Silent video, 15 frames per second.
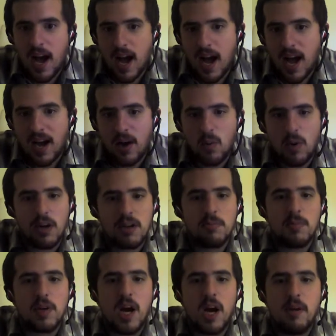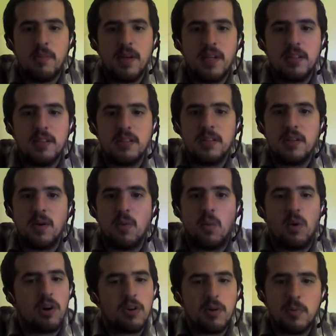I welcome comments,
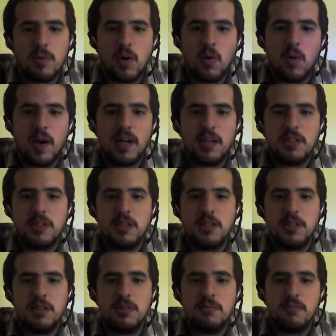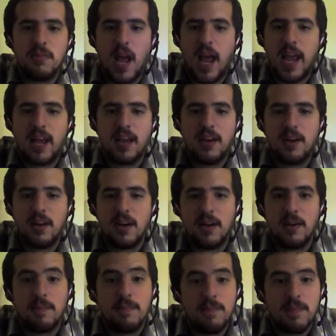welcome corrections, and
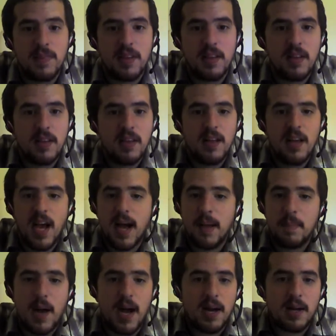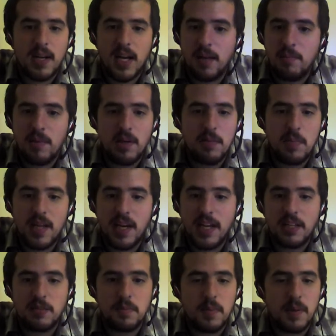I'm not claiming to be an
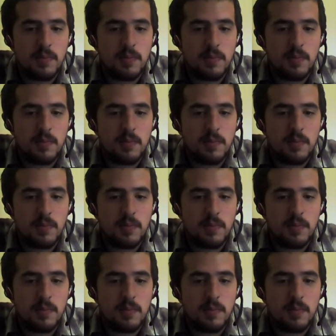expert.